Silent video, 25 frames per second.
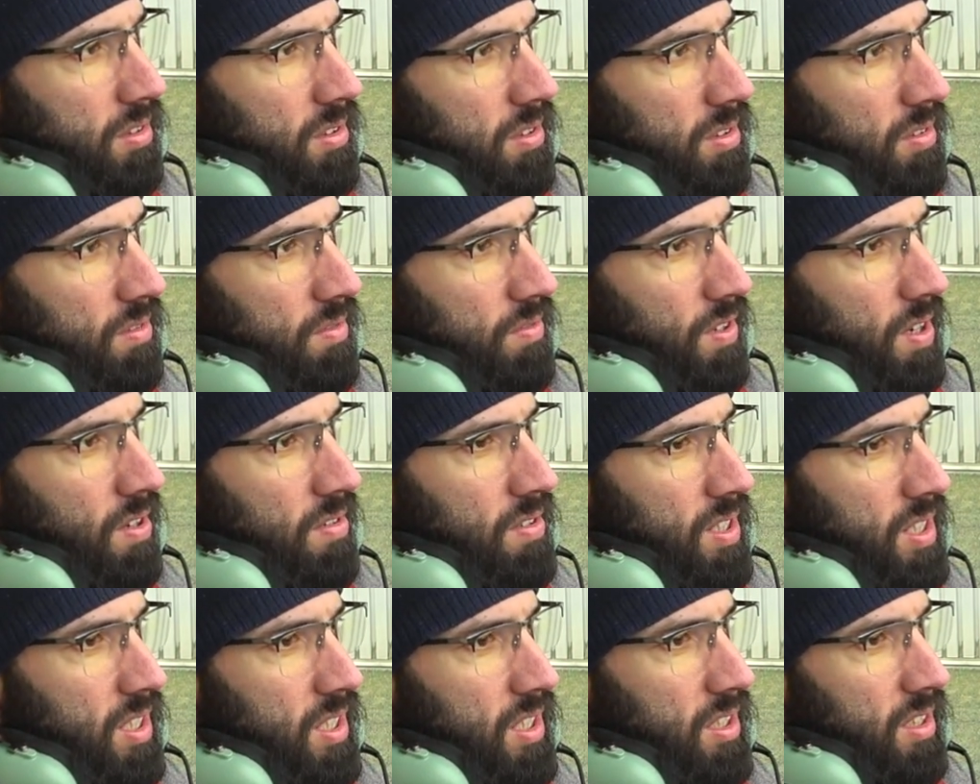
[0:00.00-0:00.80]

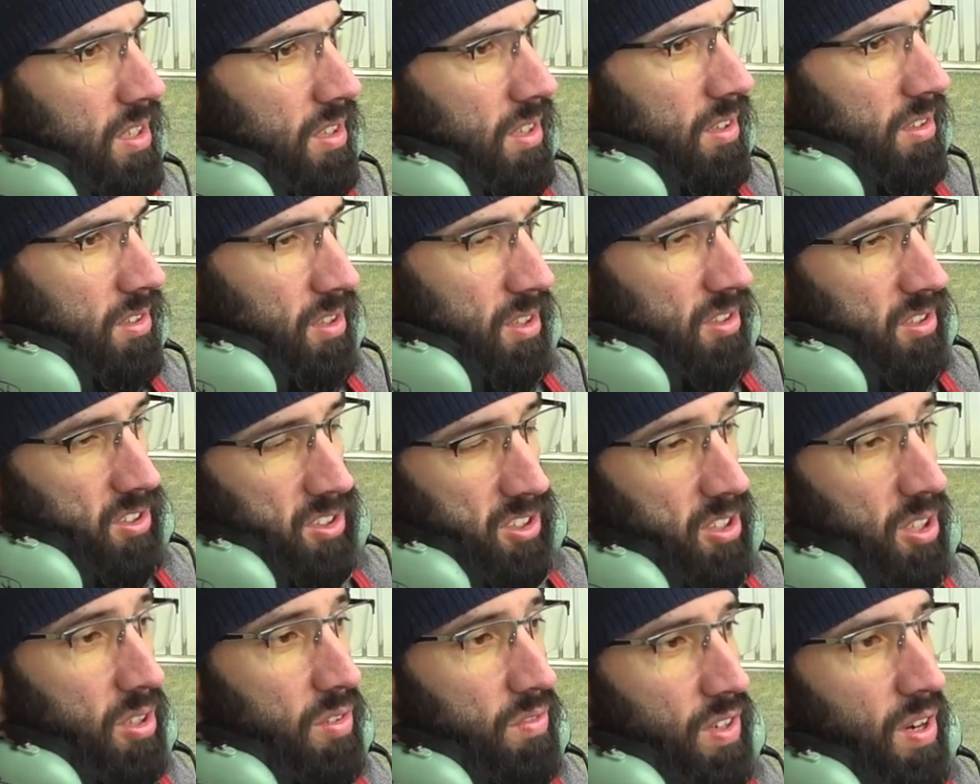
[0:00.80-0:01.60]
It's
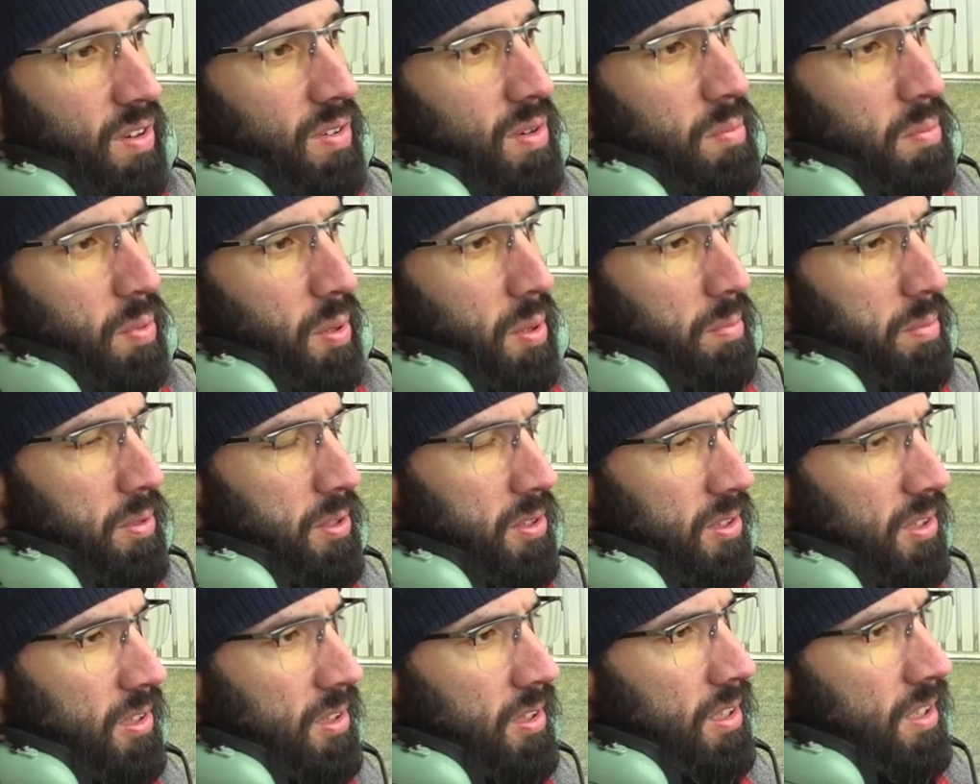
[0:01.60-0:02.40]
still very
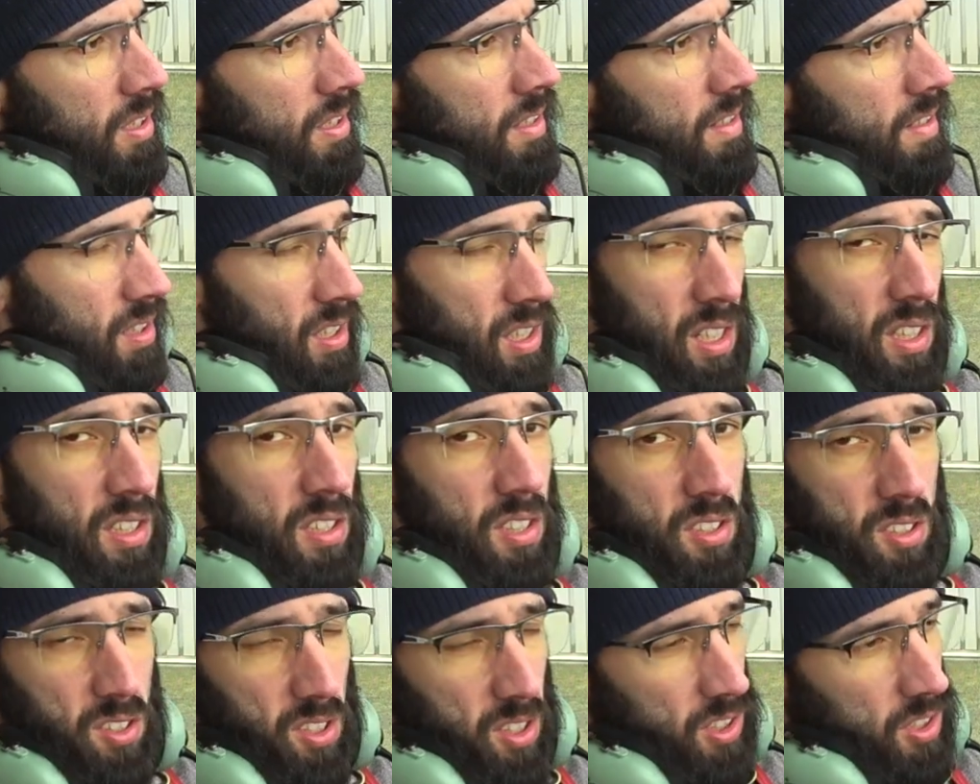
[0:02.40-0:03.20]
popular
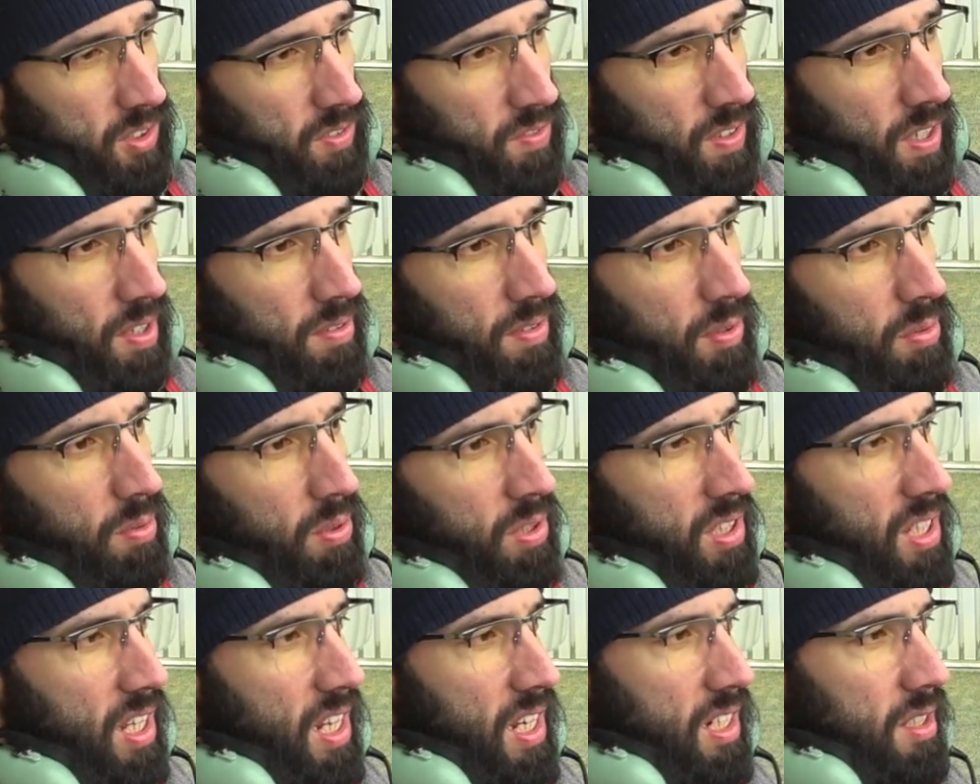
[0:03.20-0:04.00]
and it's very
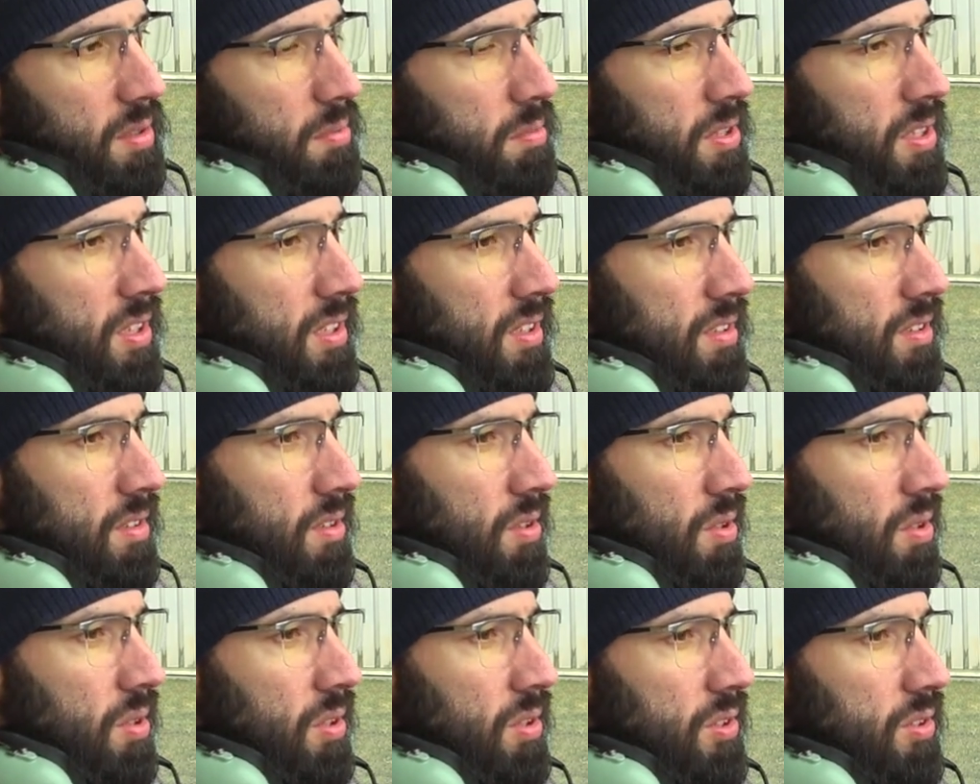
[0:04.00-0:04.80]
reliable
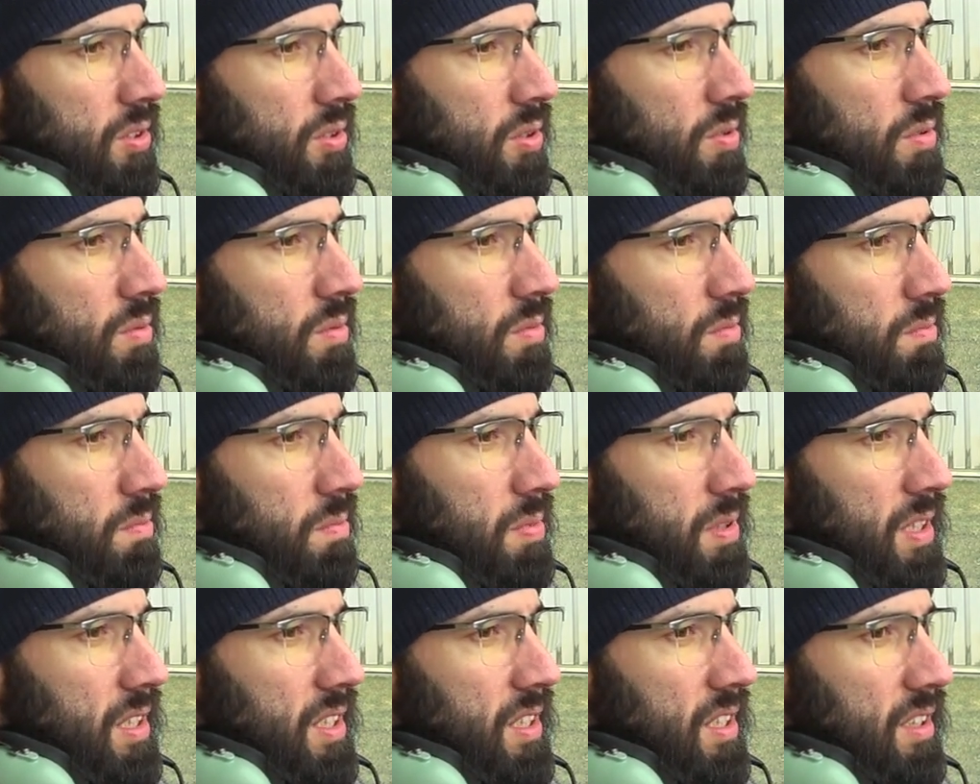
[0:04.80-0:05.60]
also,
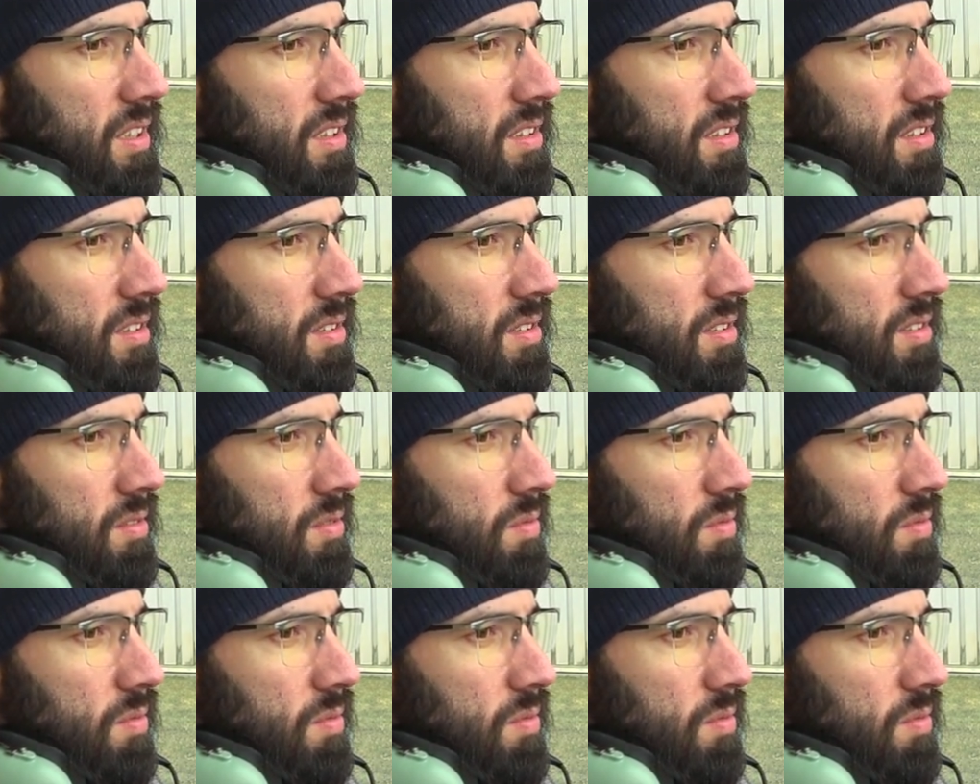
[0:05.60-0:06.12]
but